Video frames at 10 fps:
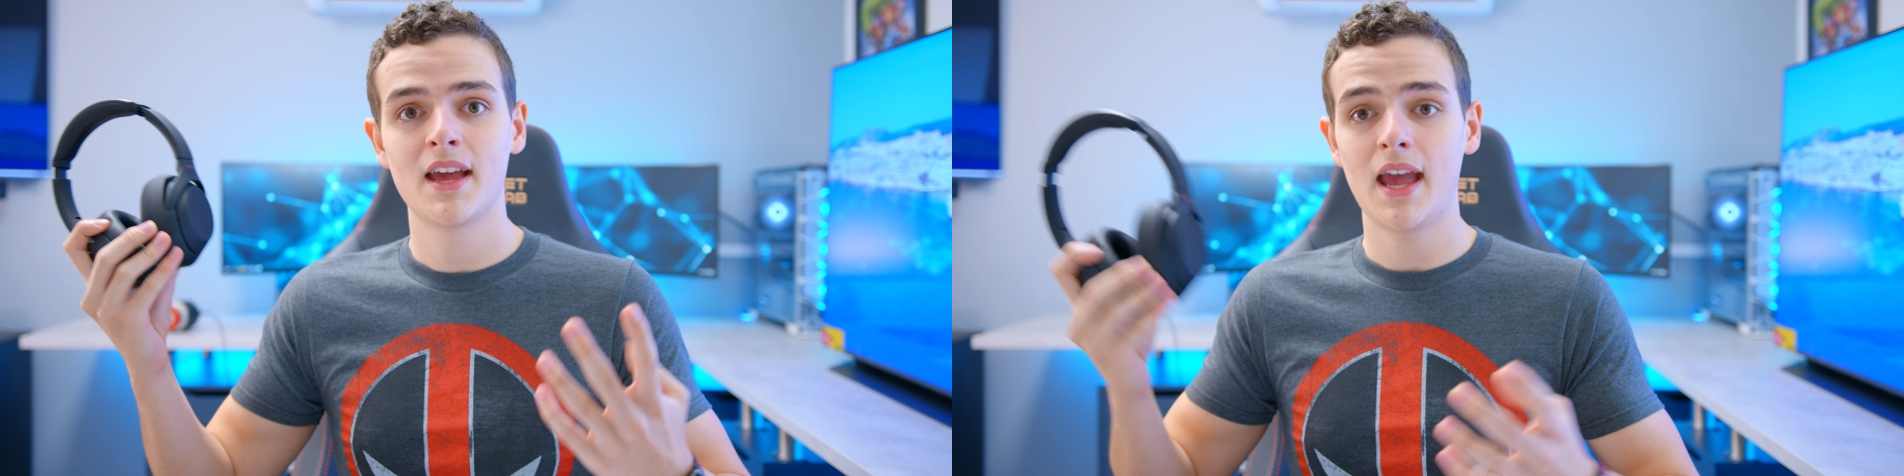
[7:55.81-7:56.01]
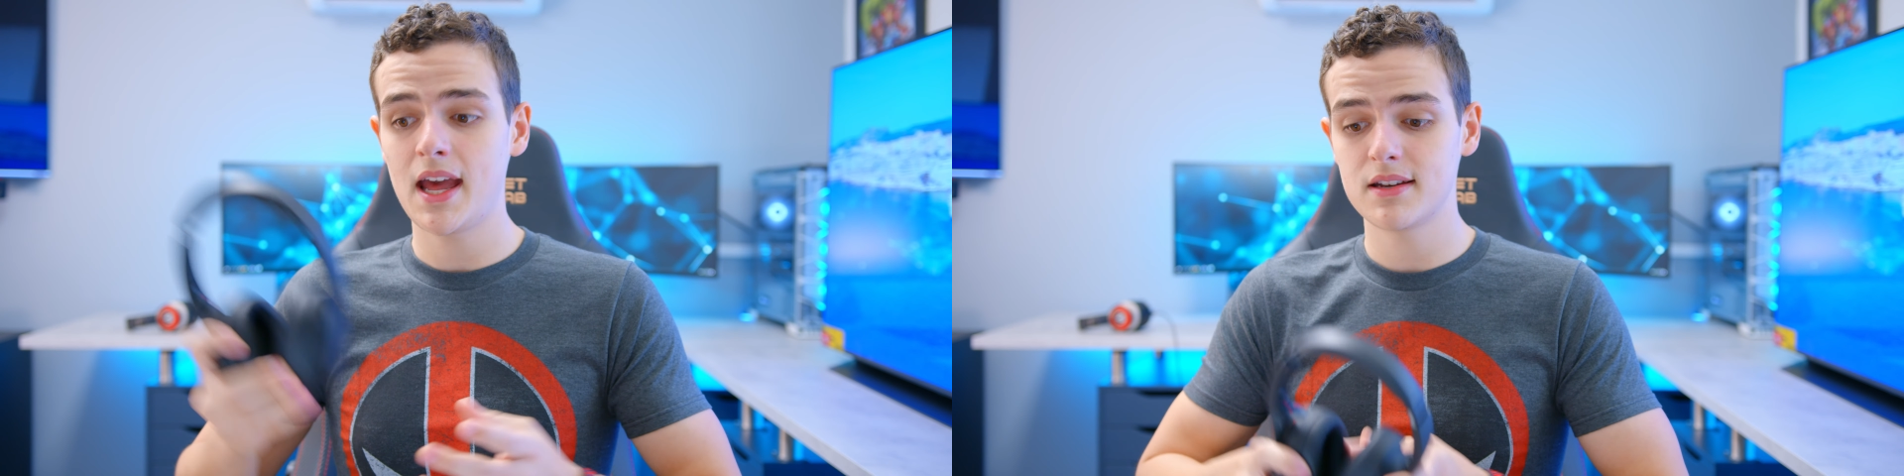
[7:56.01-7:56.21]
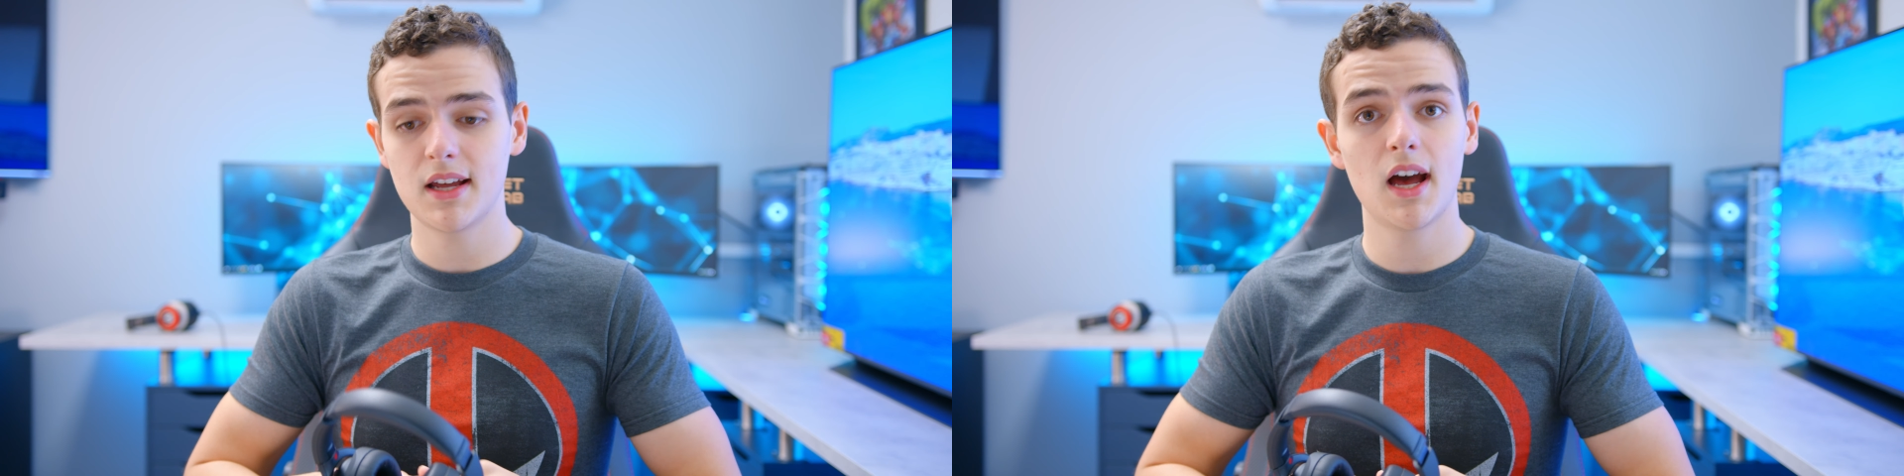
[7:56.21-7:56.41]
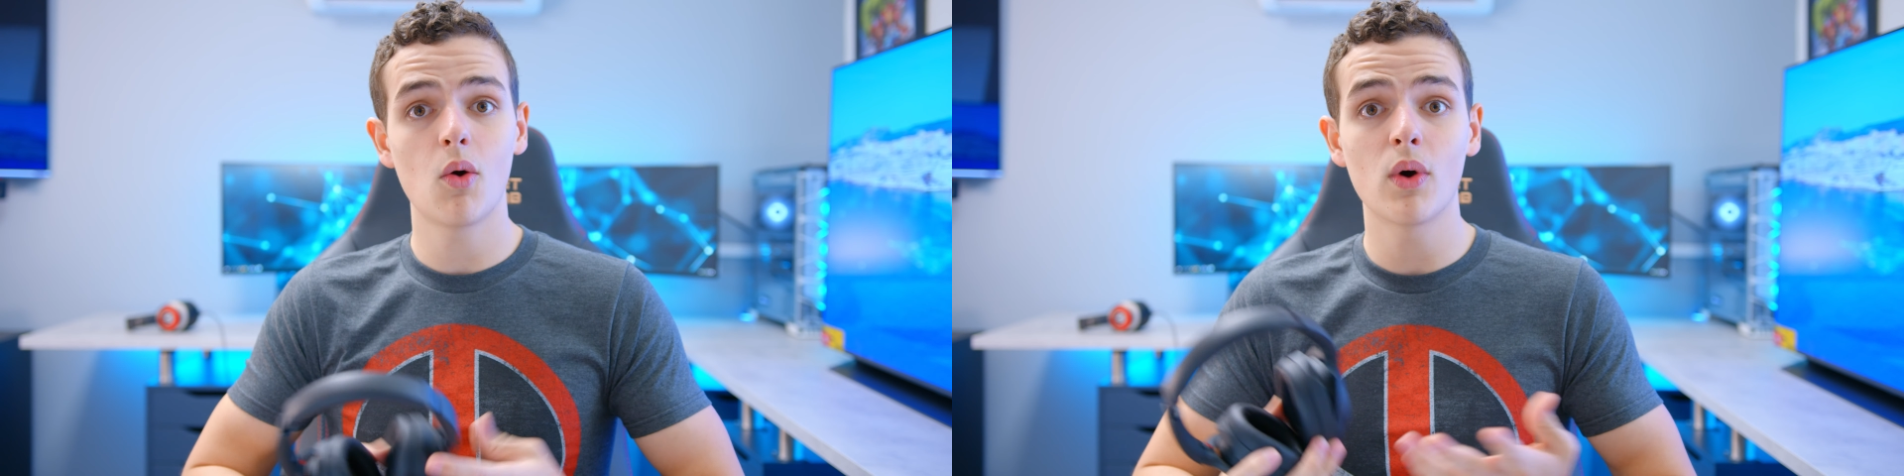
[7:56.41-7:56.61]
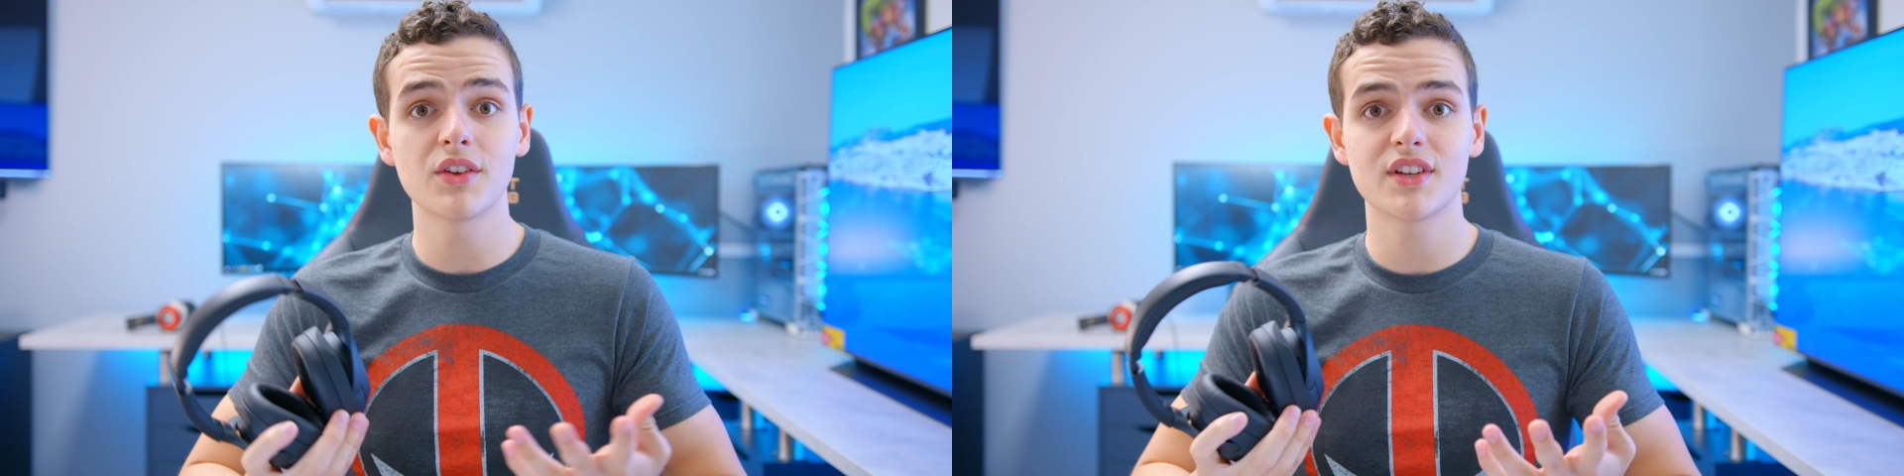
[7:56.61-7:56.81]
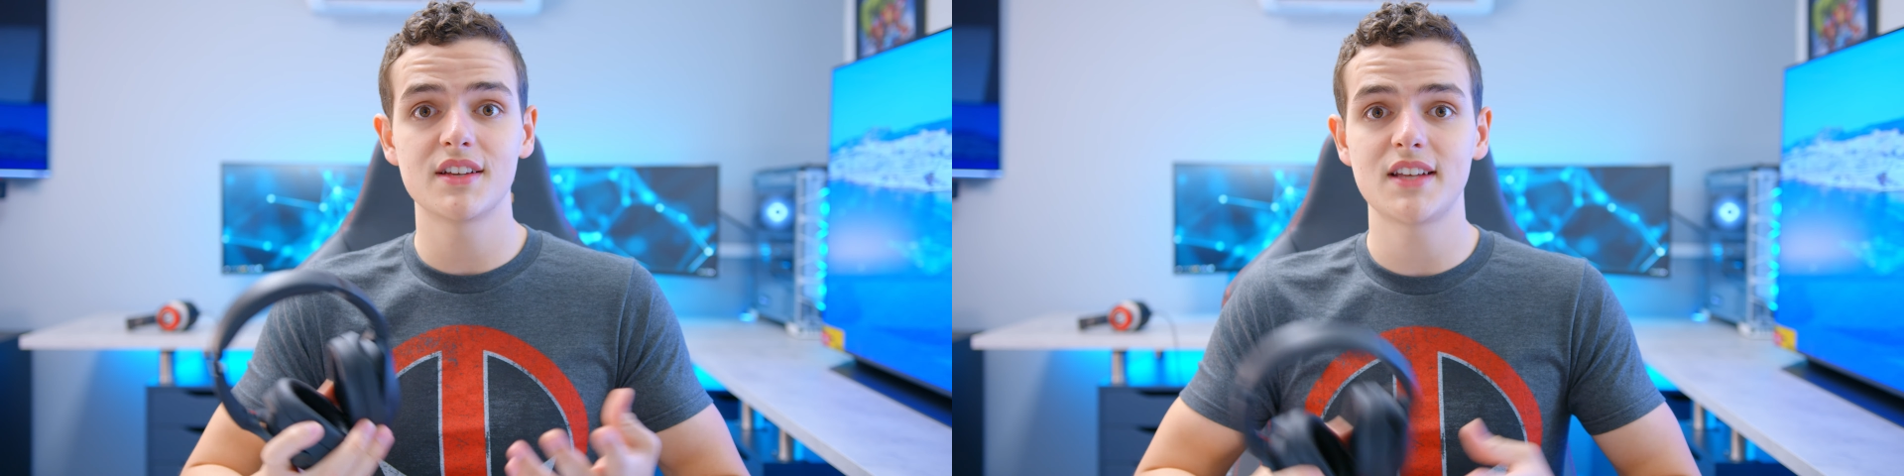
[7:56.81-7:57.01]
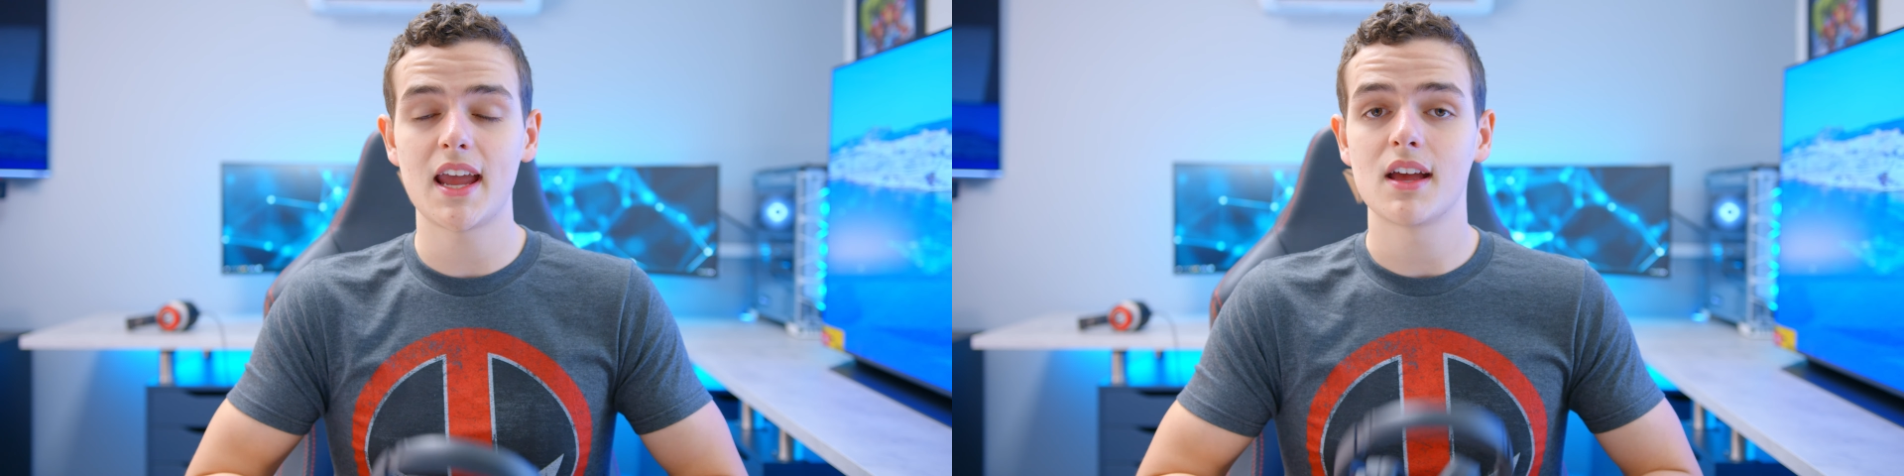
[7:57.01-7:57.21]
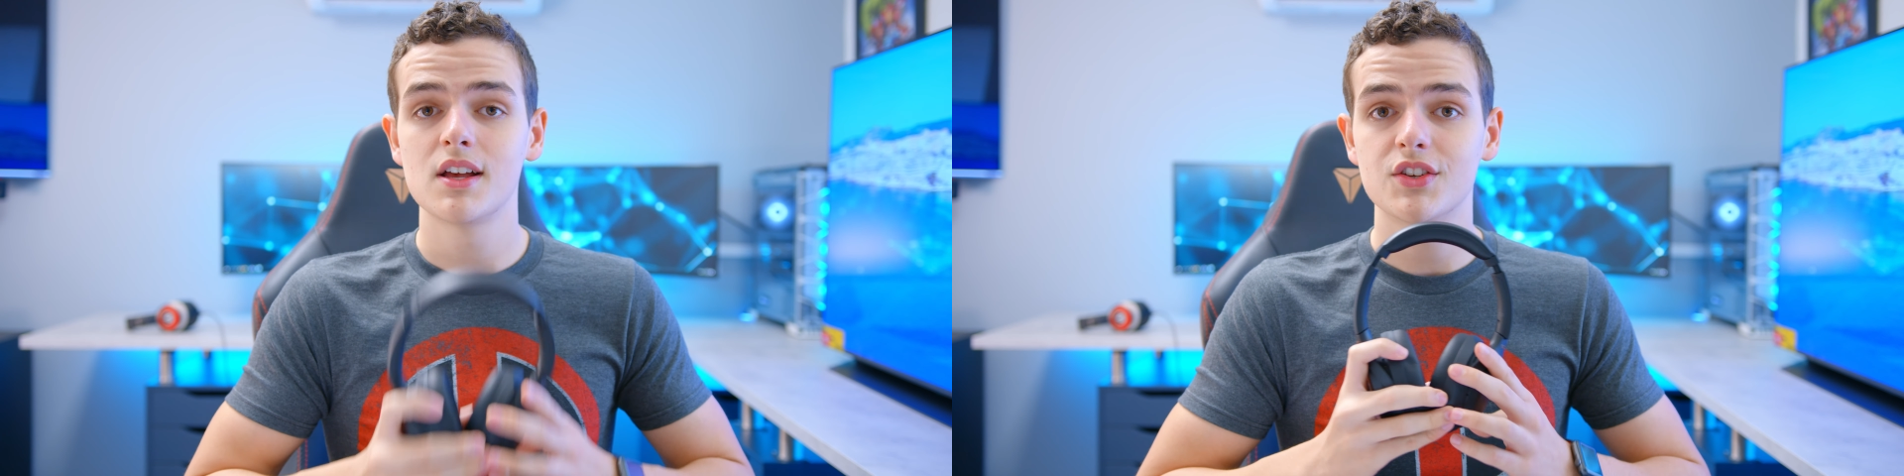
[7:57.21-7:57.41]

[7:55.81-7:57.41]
And what else can I say?